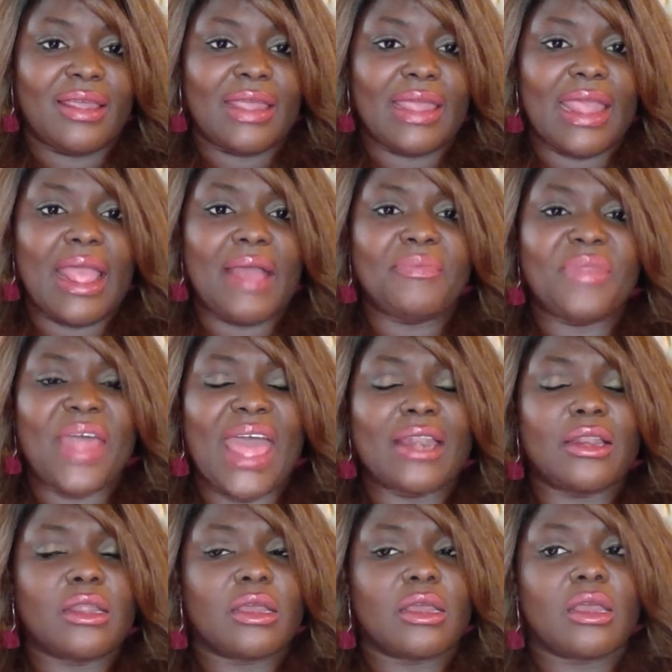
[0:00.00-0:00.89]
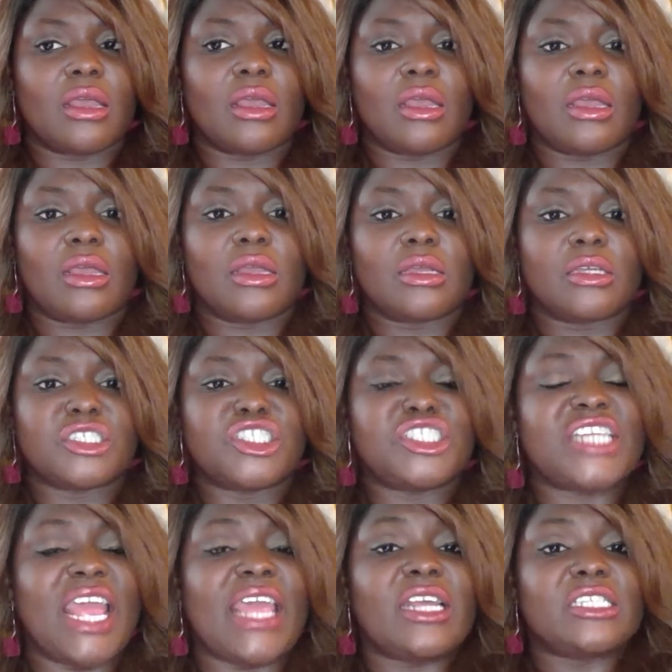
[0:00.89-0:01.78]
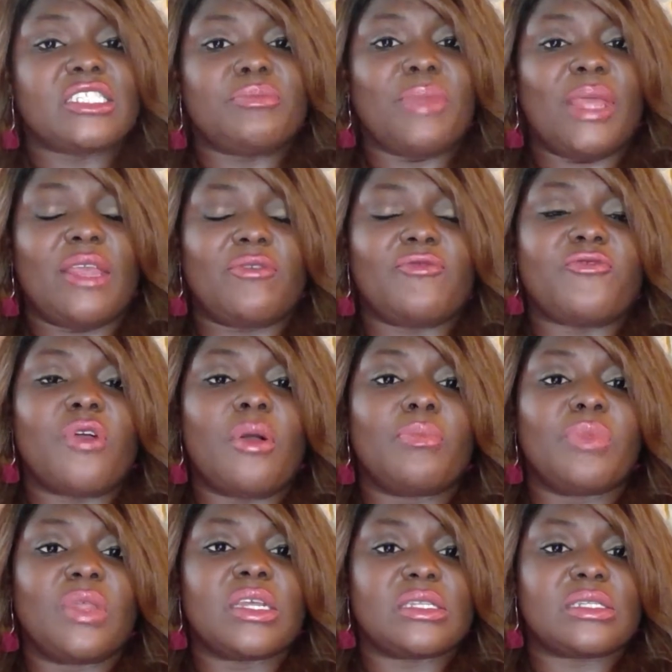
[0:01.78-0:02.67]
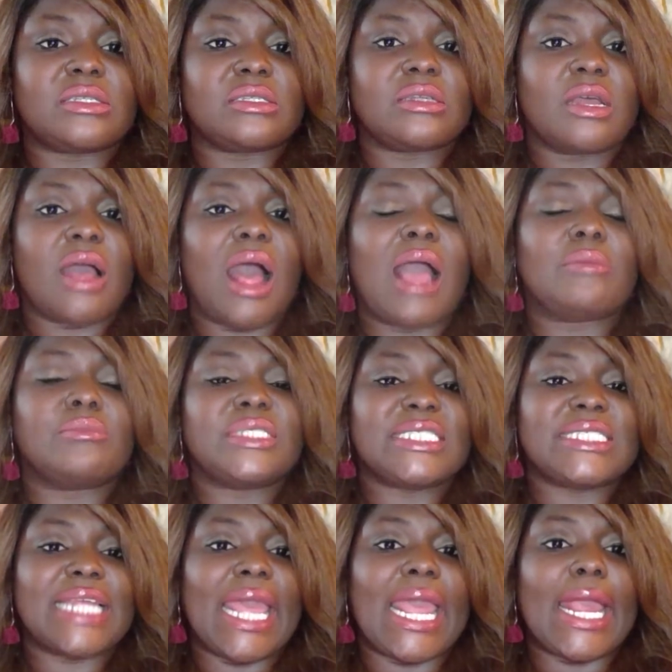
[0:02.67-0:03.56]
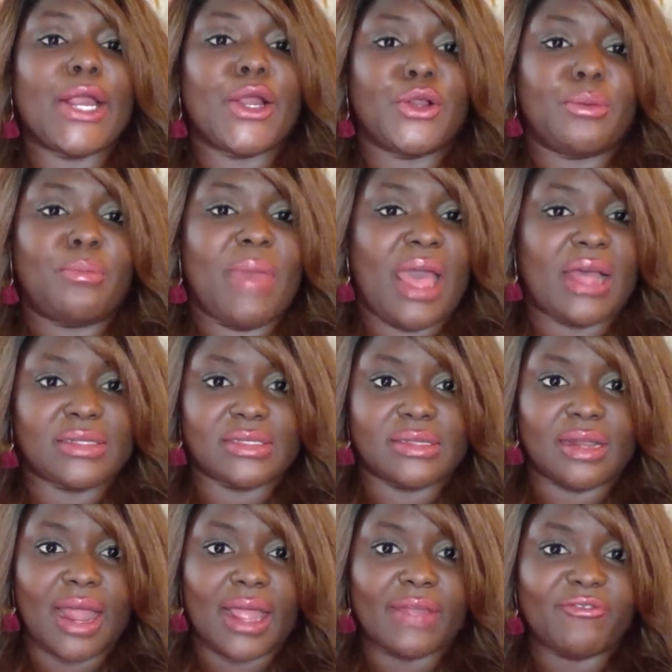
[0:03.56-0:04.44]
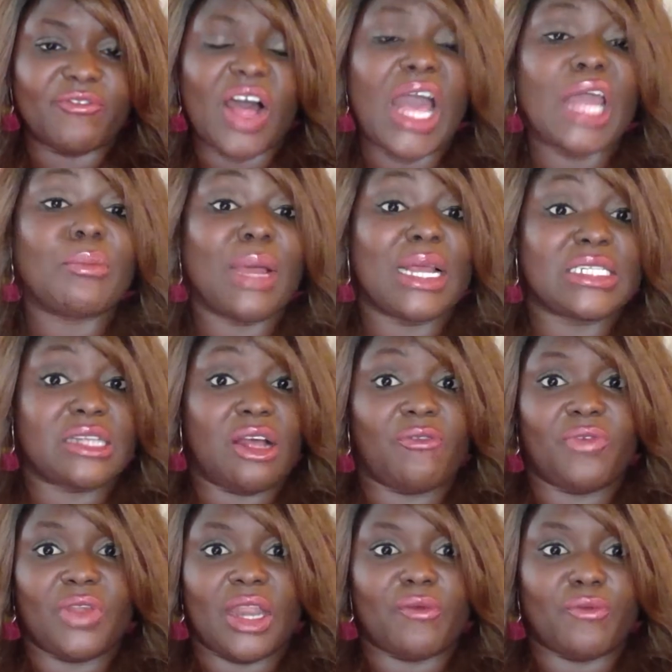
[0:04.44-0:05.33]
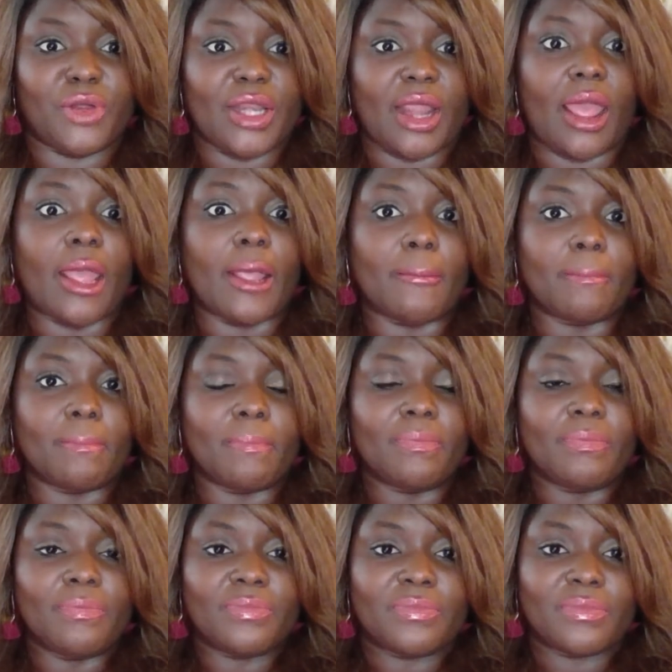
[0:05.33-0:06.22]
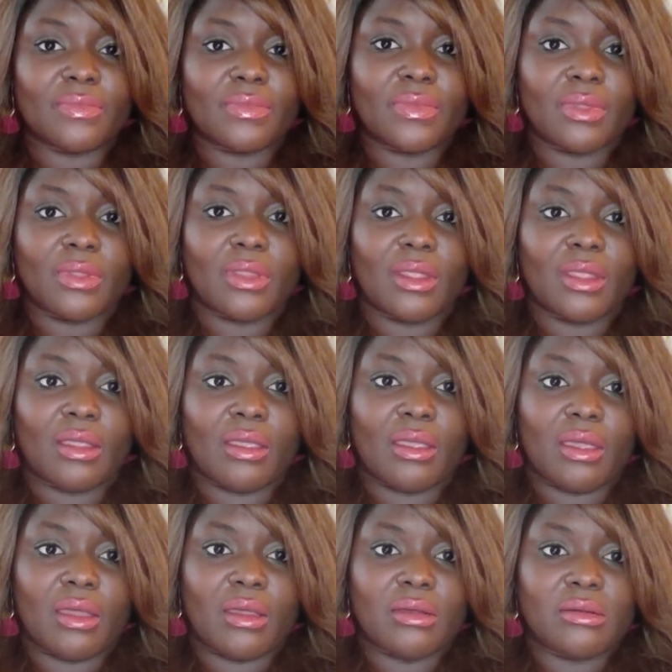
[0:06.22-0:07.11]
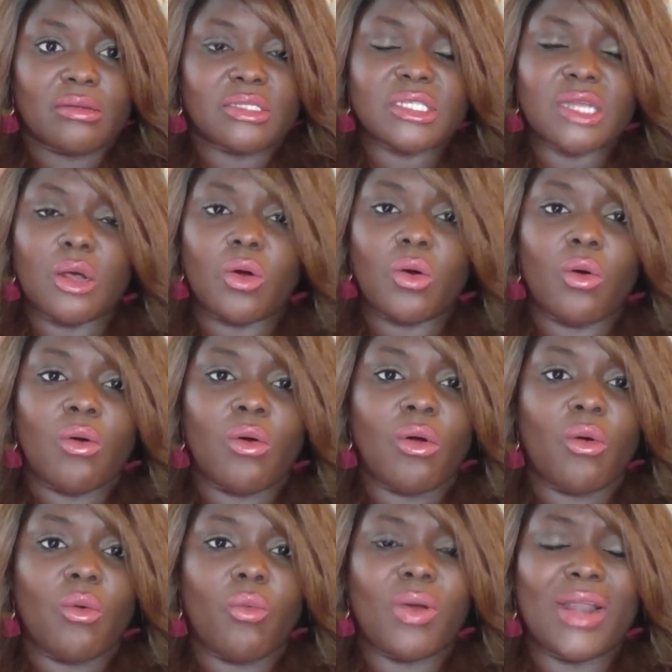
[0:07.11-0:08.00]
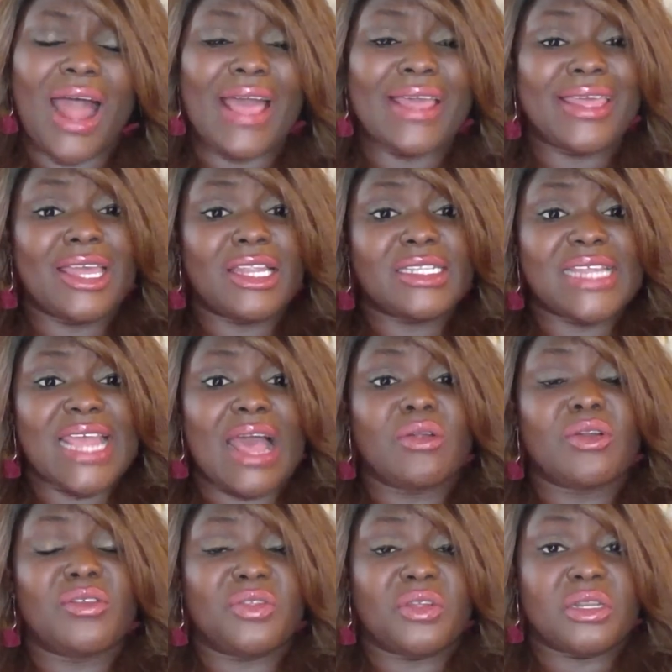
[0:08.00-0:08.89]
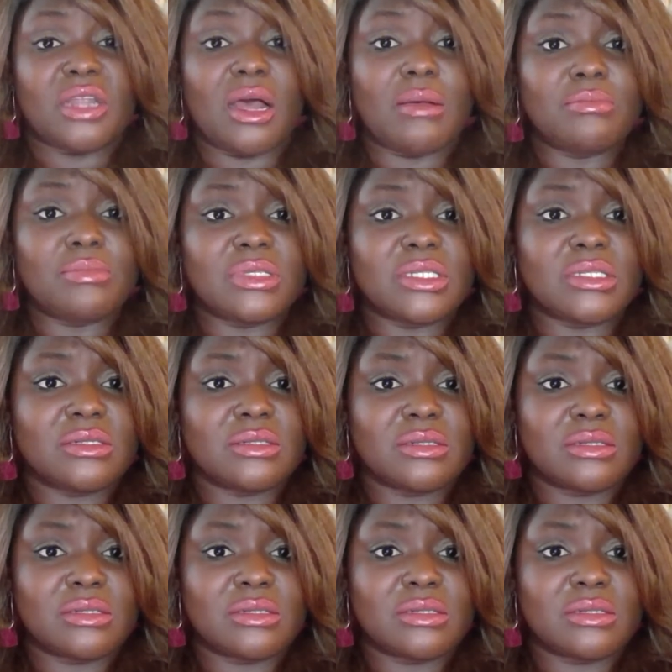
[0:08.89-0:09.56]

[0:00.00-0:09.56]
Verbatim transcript: and that shakes me from this I'm scared mess that I find myself in every day. So when I get down in the dumps,